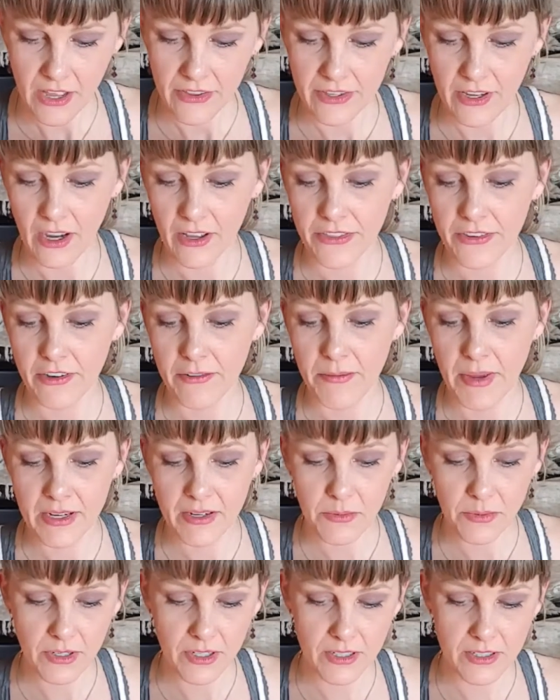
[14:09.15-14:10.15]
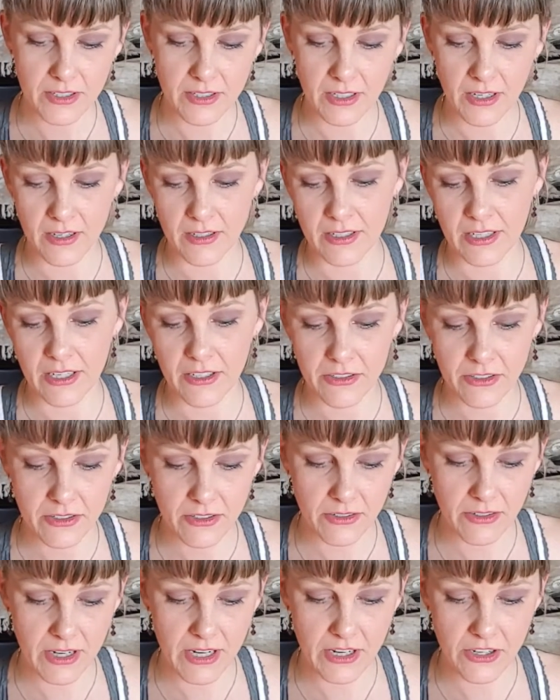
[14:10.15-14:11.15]
the author of many works on
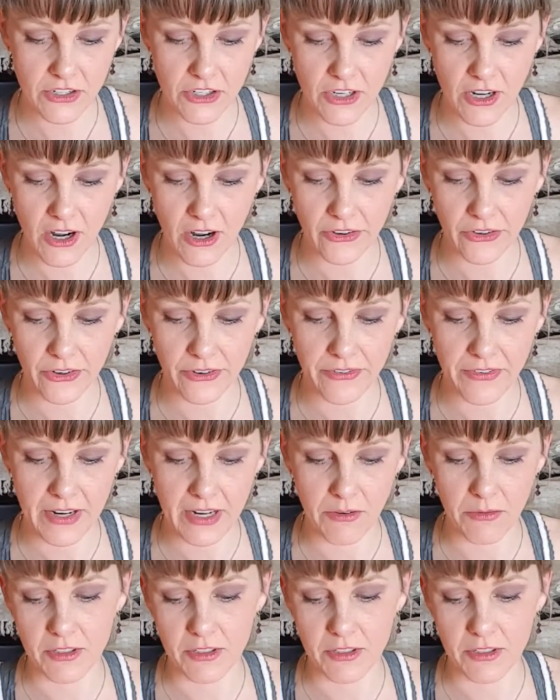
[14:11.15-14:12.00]
history and geography.